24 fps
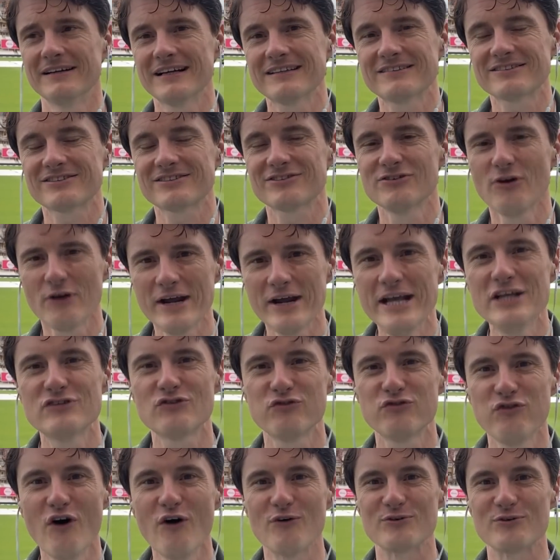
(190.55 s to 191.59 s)
It's not his
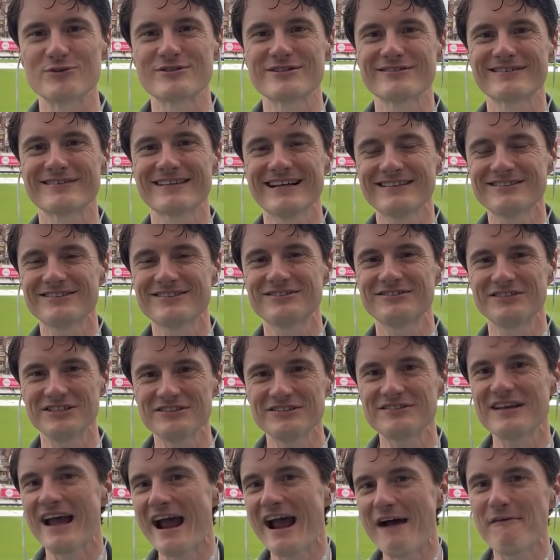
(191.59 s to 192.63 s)
fault. That's just
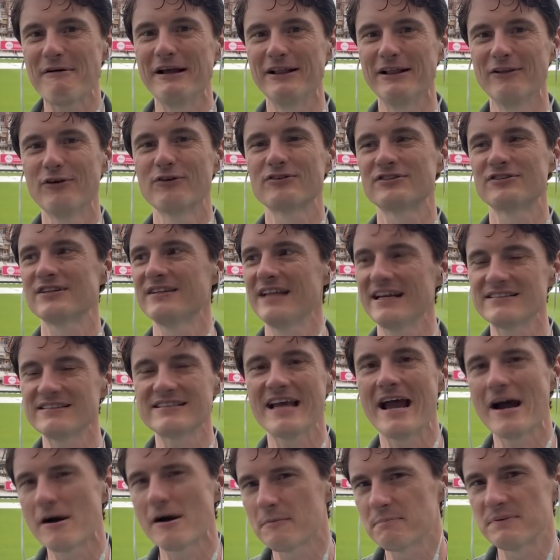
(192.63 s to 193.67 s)
how he looks and that's
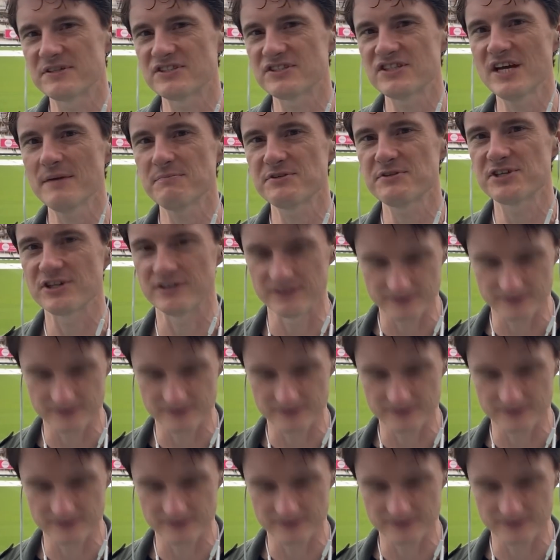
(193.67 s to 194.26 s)
our perception.